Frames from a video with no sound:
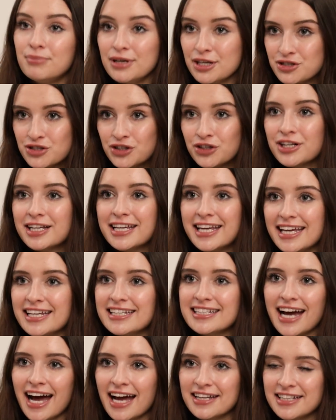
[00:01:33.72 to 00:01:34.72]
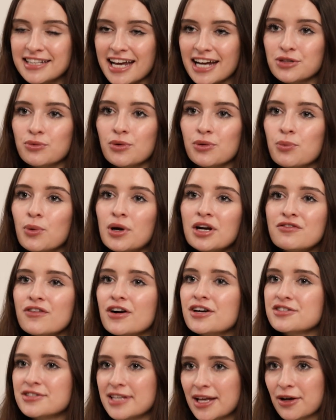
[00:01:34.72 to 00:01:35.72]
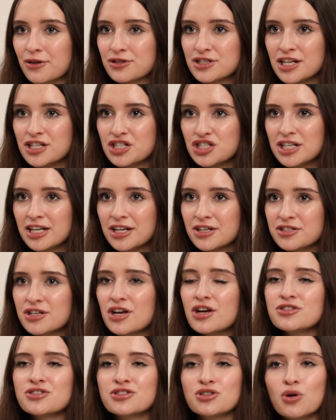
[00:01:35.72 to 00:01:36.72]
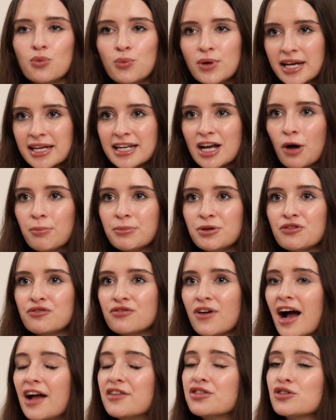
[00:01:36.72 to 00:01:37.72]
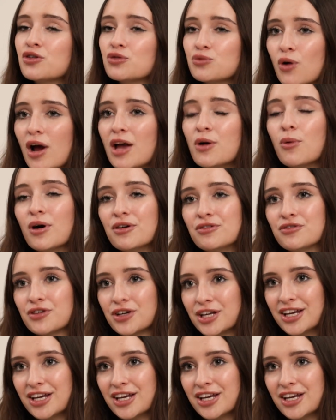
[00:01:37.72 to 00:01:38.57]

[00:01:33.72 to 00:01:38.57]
Be sure to get in contact with one of our sales engineers so we can help you find the right one for